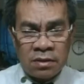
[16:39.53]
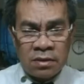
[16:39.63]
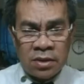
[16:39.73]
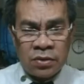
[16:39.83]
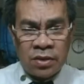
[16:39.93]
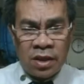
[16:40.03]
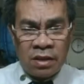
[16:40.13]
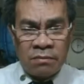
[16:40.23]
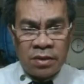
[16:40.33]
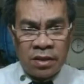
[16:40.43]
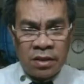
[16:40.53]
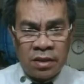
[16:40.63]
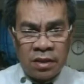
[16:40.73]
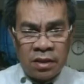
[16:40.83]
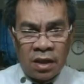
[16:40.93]
should have the
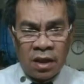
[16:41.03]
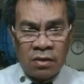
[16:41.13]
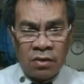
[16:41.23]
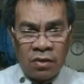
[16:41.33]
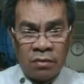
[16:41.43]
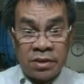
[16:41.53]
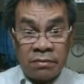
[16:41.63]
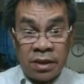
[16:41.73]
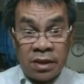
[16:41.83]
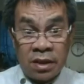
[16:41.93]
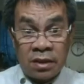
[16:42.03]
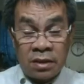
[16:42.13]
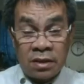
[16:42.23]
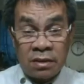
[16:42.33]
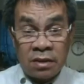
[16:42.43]
angle of 78
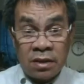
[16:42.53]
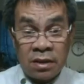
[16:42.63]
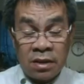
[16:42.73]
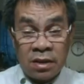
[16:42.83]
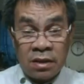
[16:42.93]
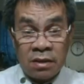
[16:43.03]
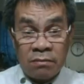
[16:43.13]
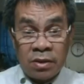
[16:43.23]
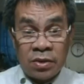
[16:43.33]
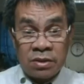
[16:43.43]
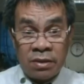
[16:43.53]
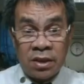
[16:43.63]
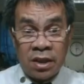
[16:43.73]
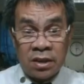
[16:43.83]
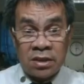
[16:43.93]
because
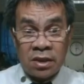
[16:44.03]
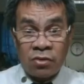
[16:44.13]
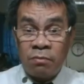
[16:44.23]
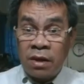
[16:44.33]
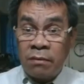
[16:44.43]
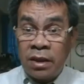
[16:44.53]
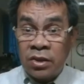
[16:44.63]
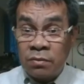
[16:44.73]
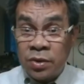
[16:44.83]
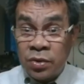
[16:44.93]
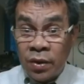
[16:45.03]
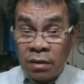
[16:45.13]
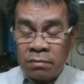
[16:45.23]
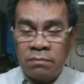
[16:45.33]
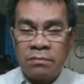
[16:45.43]
78 is the complement of
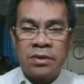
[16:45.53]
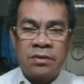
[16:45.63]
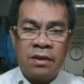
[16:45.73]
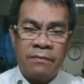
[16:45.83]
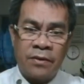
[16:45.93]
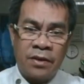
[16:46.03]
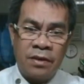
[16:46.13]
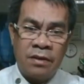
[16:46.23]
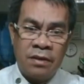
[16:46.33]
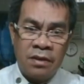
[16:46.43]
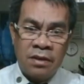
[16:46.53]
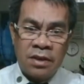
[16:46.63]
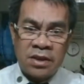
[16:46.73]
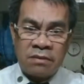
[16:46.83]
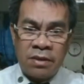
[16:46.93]
12. So therefore,
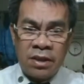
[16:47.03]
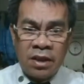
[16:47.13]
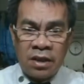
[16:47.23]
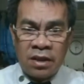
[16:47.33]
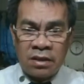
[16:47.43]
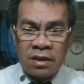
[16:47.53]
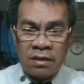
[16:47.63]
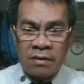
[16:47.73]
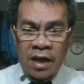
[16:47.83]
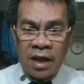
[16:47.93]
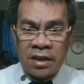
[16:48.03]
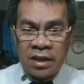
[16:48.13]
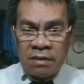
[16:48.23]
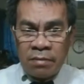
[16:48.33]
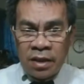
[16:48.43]
78
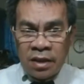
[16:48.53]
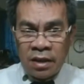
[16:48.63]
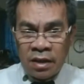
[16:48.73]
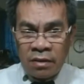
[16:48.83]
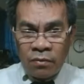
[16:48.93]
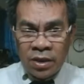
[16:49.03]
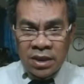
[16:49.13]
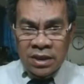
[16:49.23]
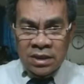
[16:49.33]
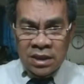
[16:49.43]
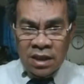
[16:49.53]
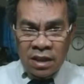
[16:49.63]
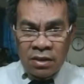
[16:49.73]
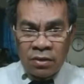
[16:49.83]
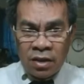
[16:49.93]
added by what is this
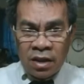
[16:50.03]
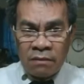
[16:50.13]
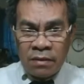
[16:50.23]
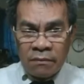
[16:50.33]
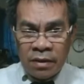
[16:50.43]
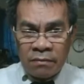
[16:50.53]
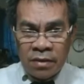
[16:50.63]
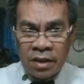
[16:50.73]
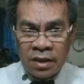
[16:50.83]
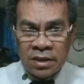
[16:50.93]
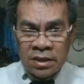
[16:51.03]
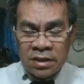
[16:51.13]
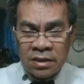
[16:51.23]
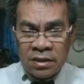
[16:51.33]
angle coming from east